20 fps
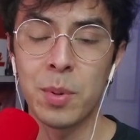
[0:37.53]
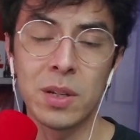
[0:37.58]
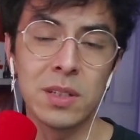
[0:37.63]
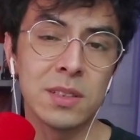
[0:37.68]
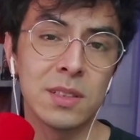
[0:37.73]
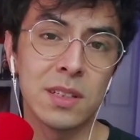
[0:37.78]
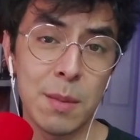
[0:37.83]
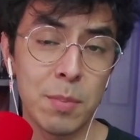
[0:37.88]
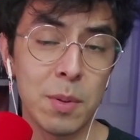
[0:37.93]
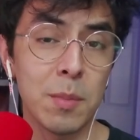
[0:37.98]

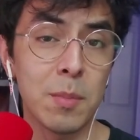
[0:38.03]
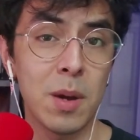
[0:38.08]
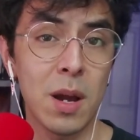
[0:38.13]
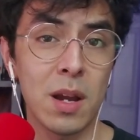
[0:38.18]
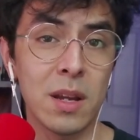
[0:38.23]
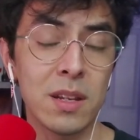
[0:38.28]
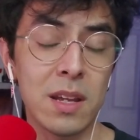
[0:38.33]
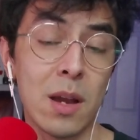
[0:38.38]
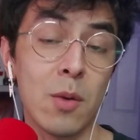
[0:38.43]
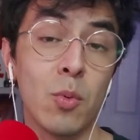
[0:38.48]
But keep in
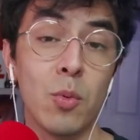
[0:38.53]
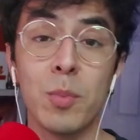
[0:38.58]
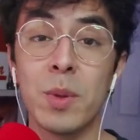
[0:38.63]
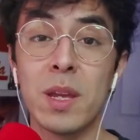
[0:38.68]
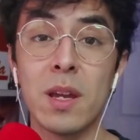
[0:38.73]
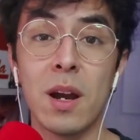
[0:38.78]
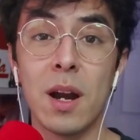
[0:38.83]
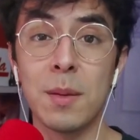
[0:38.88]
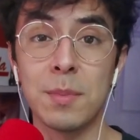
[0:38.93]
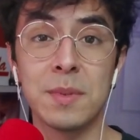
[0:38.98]
mind, I will
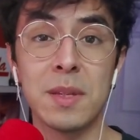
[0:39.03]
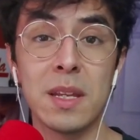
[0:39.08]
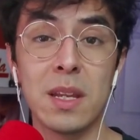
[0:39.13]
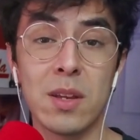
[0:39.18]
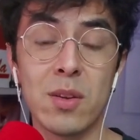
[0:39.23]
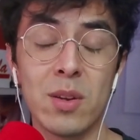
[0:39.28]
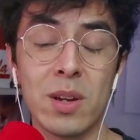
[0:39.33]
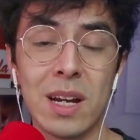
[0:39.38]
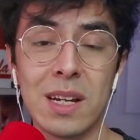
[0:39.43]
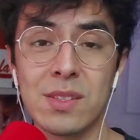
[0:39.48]
be
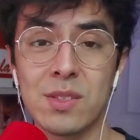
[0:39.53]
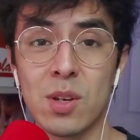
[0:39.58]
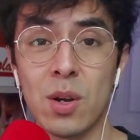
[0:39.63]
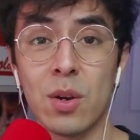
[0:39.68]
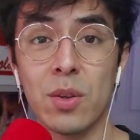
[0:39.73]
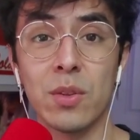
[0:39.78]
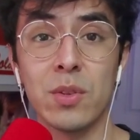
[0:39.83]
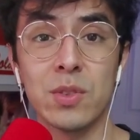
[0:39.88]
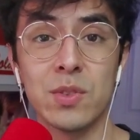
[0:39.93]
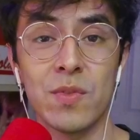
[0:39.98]
updating you guys
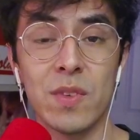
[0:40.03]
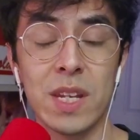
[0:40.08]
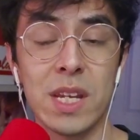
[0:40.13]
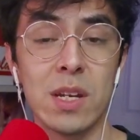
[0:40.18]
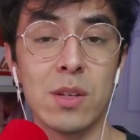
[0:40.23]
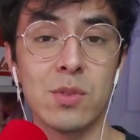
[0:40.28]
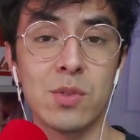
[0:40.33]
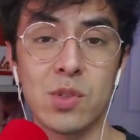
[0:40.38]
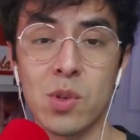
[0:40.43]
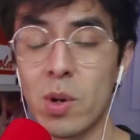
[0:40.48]
on those
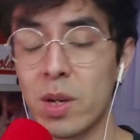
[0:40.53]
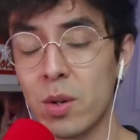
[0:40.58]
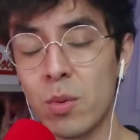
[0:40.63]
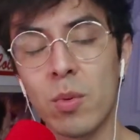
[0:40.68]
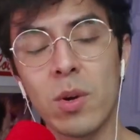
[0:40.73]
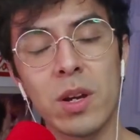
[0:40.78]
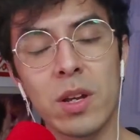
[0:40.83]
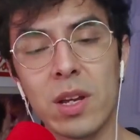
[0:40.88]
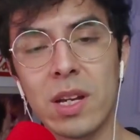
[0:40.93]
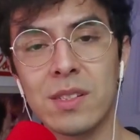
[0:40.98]
videos, so I don't
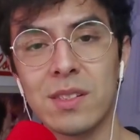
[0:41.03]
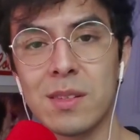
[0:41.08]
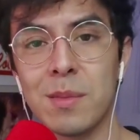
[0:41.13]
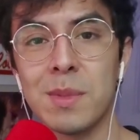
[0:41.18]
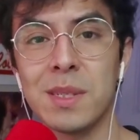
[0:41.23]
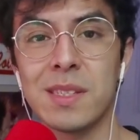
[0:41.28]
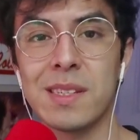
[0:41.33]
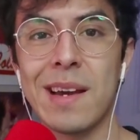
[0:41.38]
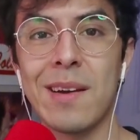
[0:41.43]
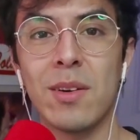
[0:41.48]
want you guys to
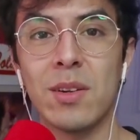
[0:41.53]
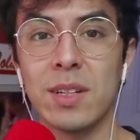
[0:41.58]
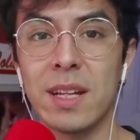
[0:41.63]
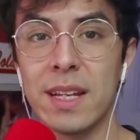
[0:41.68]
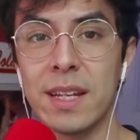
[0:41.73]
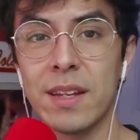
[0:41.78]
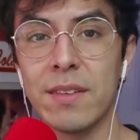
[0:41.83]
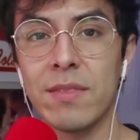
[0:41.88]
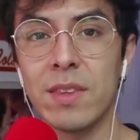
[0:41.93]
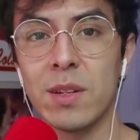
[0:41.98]
miss out on
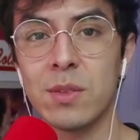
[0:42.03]
any of